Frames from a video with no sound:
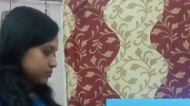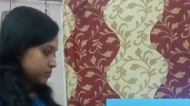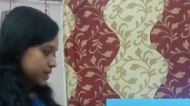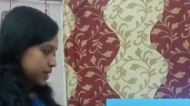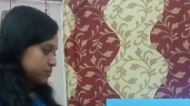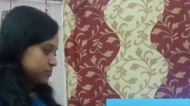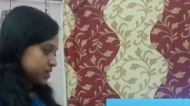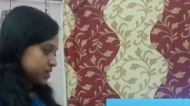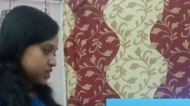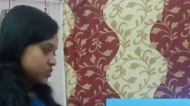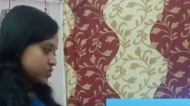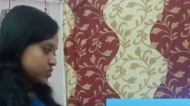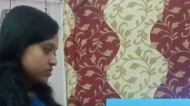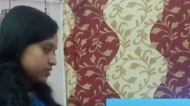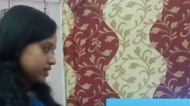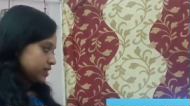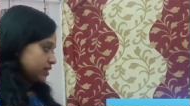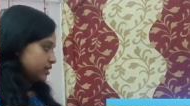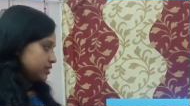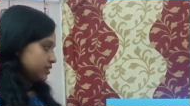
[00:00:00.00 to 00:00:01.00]
by
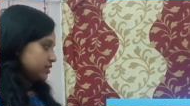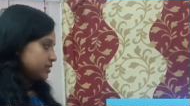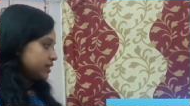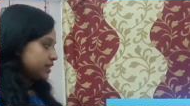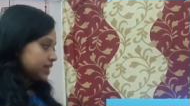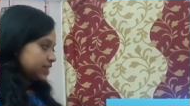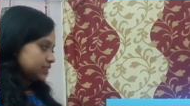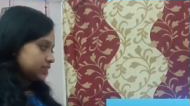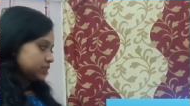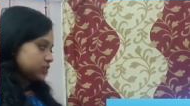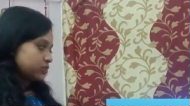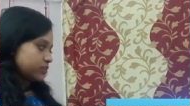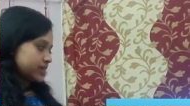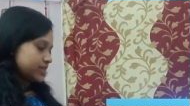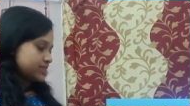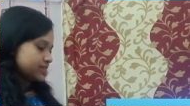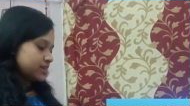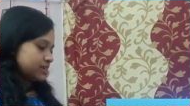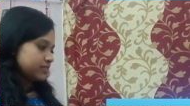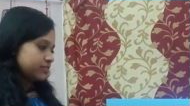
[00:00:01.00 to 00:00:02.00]
measuring the
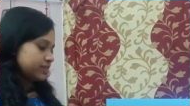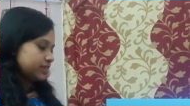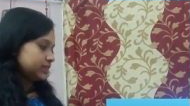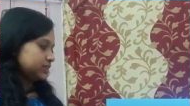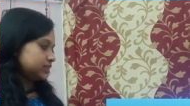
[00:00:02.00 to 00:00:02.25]
interquartile range.